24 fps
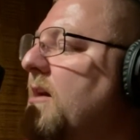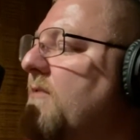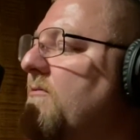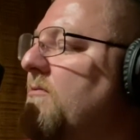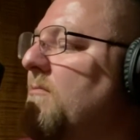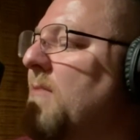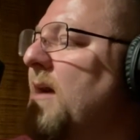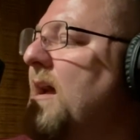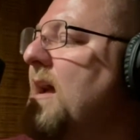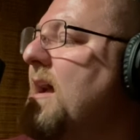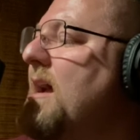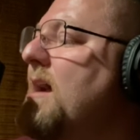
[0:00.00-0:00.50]

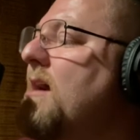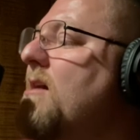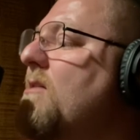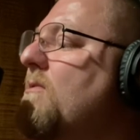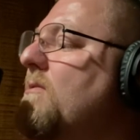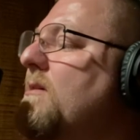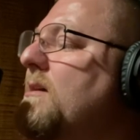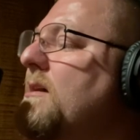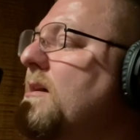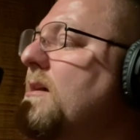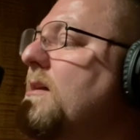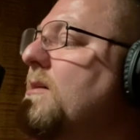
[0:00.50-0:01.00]
from how
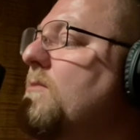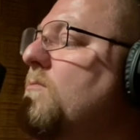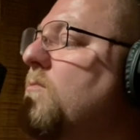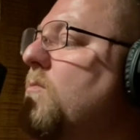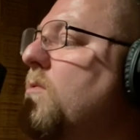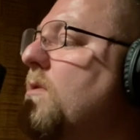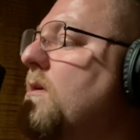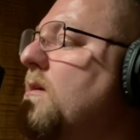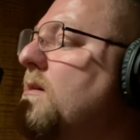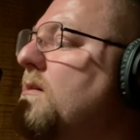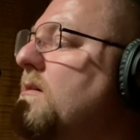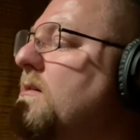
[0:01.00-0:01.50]
it
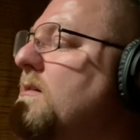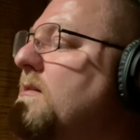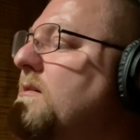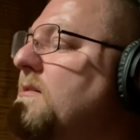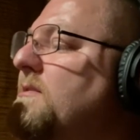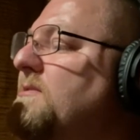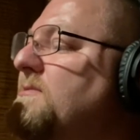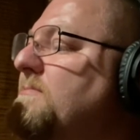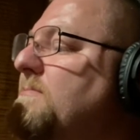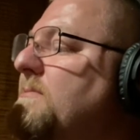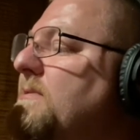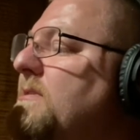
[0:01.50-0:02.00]

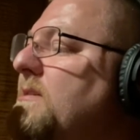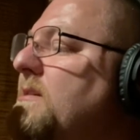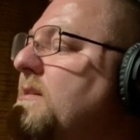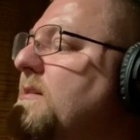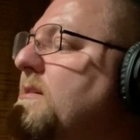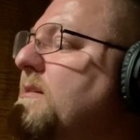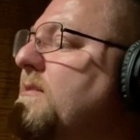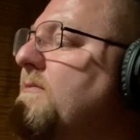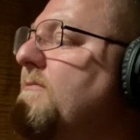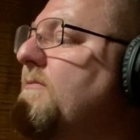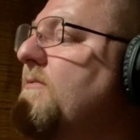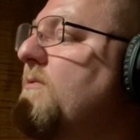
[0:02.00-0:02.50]
was
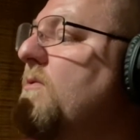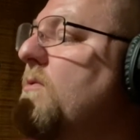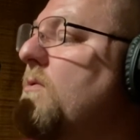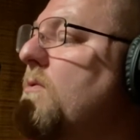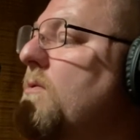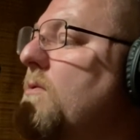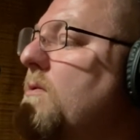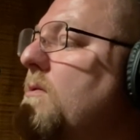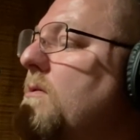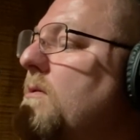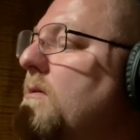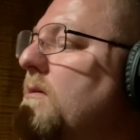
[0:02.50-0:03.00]

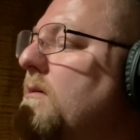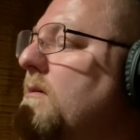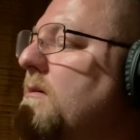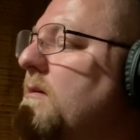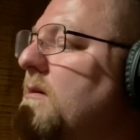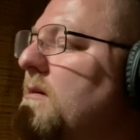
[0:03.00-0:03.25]
before.